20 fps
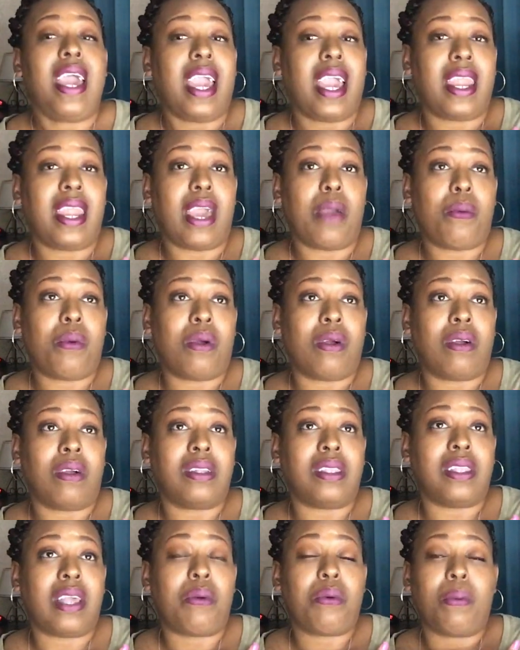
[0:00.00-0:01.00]
and they
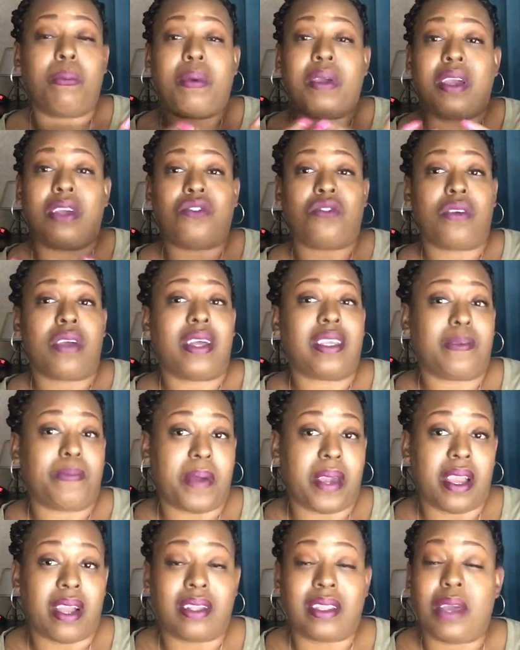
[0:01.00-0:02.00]
were they were being
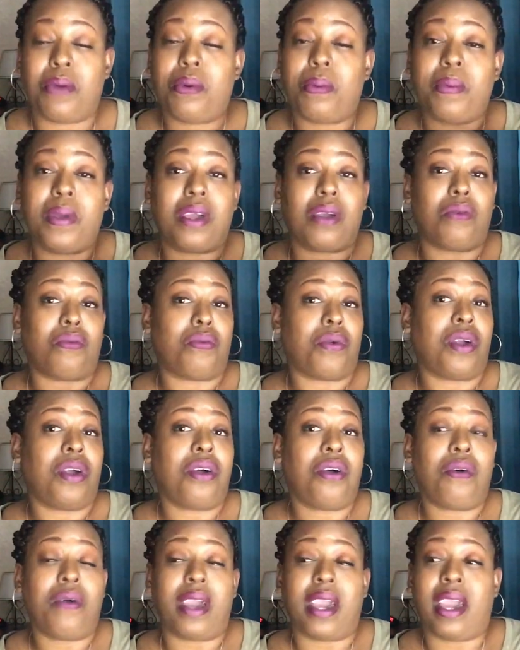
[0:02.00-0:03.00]
transparent. They were being real.